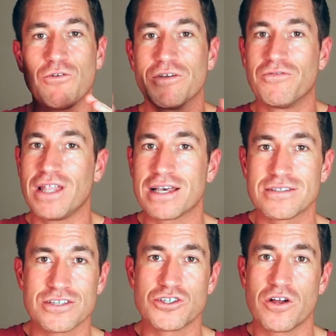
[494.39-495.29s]
it
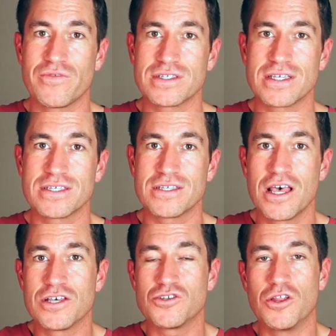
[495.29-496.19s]
reflects on surfaces,
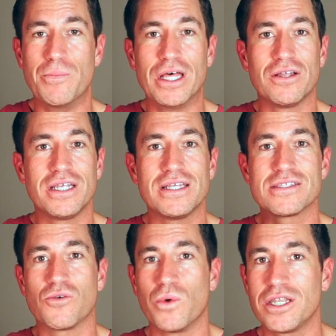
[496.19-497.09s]
so the
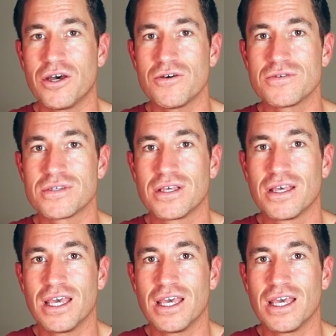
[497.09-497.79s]
buildings and windows.